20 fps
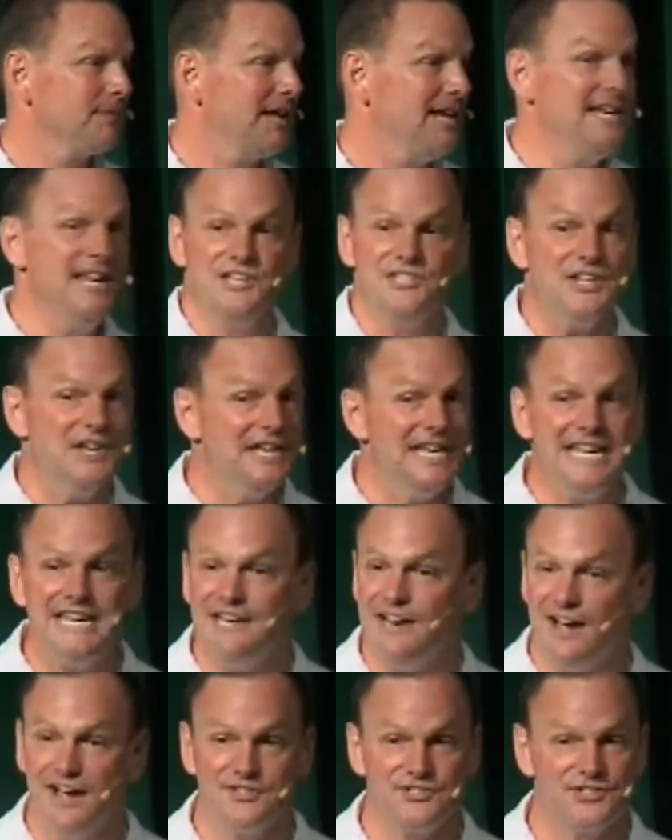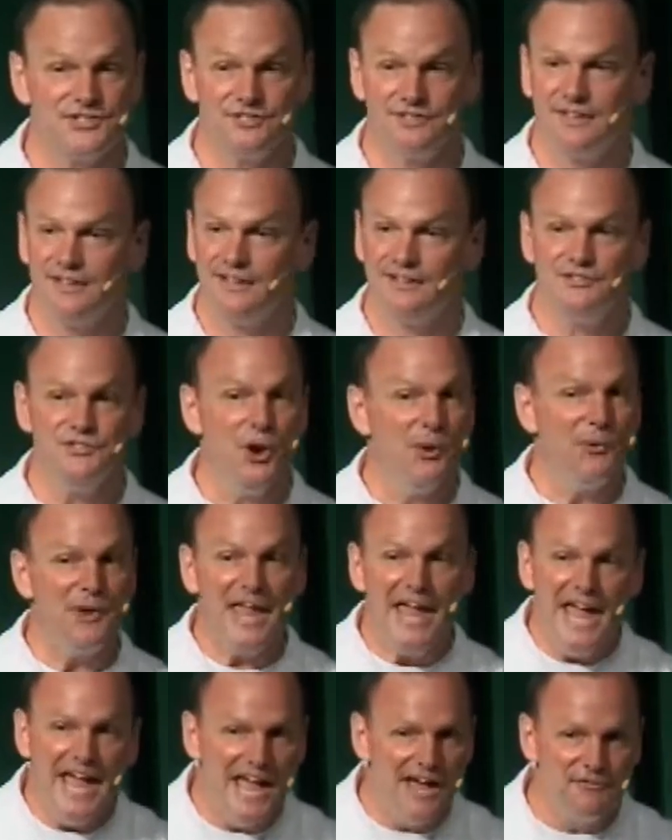He doesn't need us. Don't
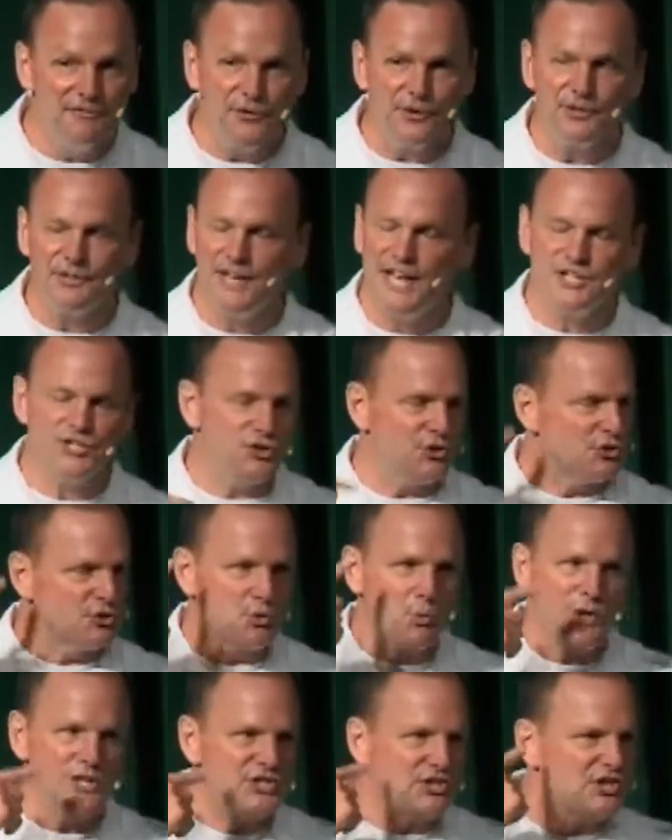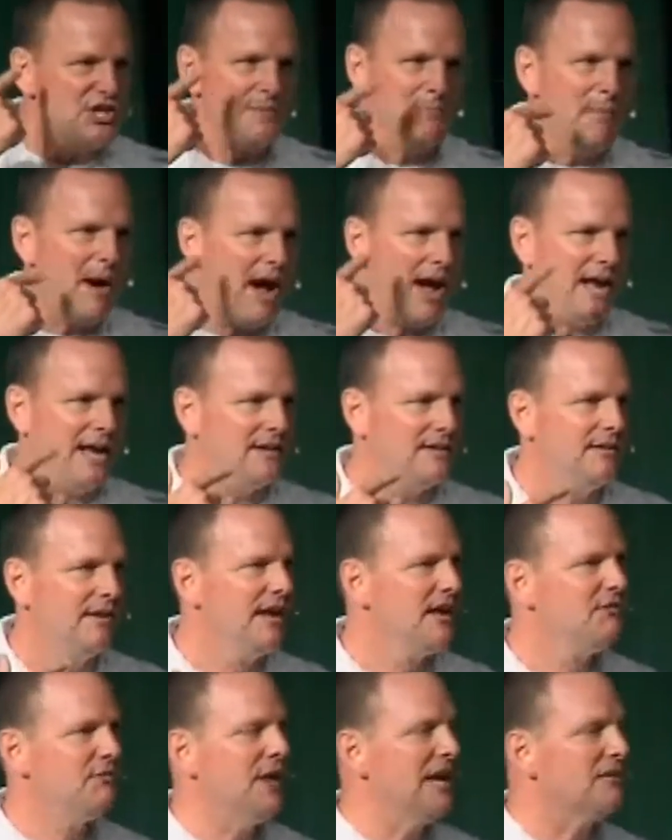ever let your twisted mind
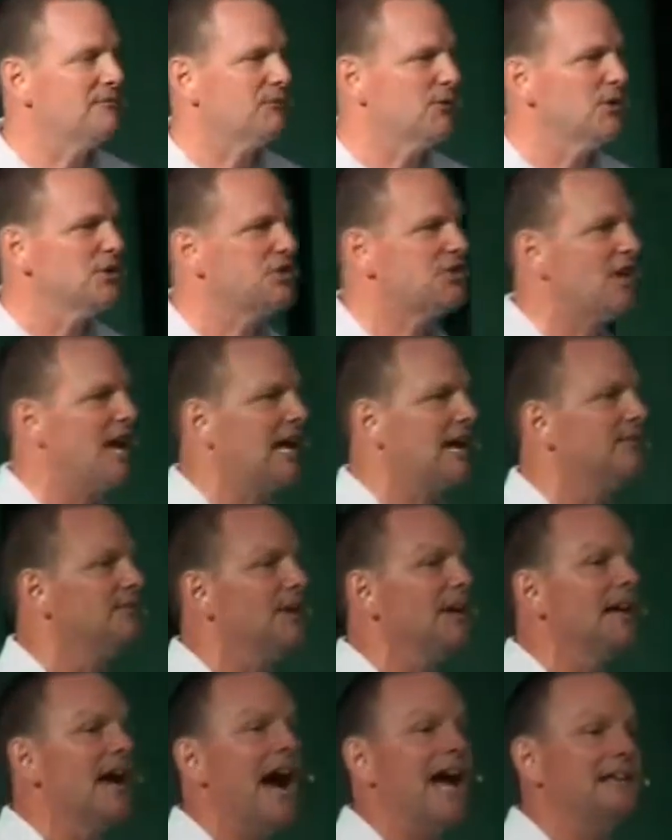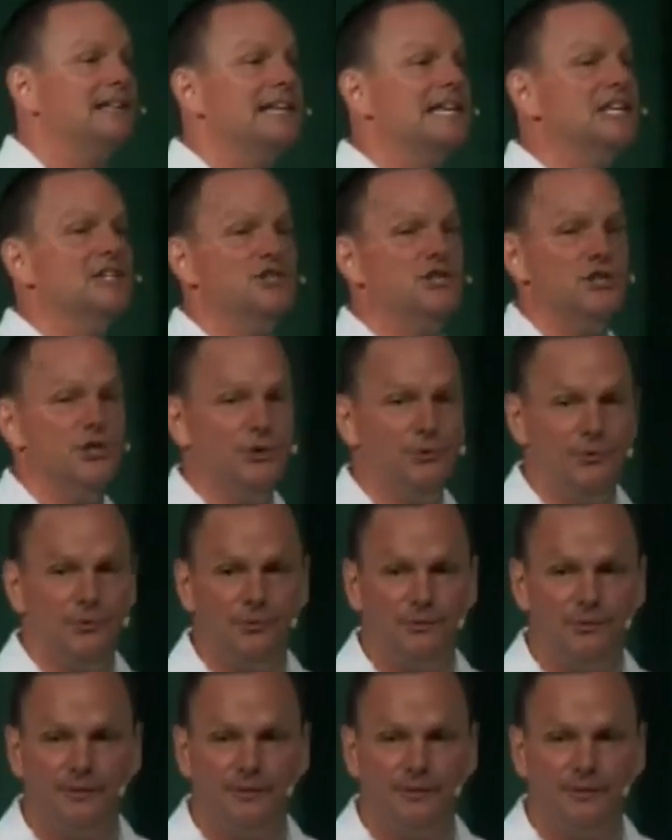think for a second that God needs you.